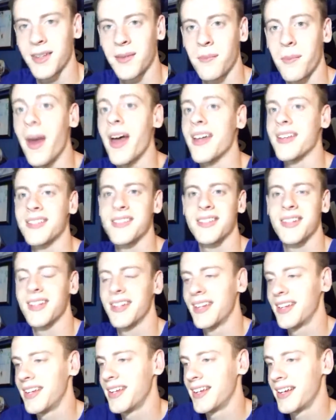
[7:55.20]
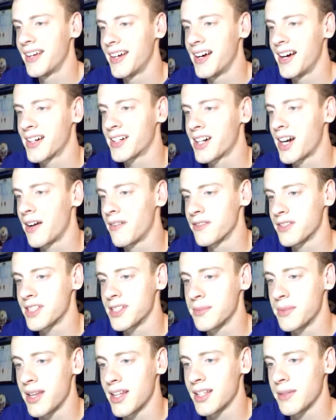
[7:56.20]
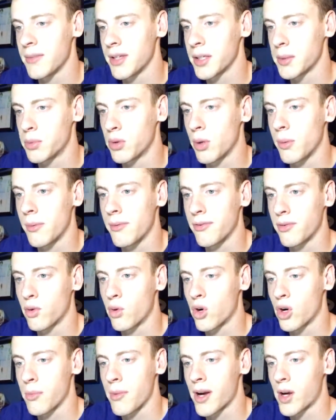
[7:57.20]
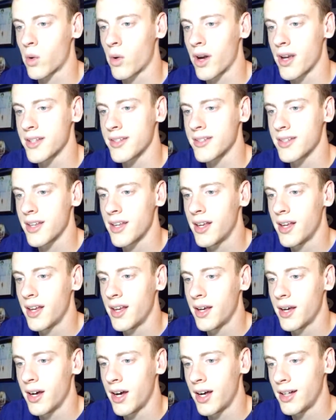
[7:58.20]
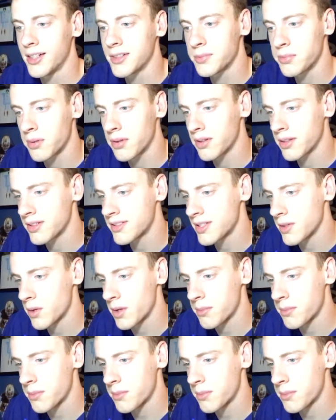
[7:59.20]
best conference to be in to make the Pro Bowl for quarterback-wise. Let's see what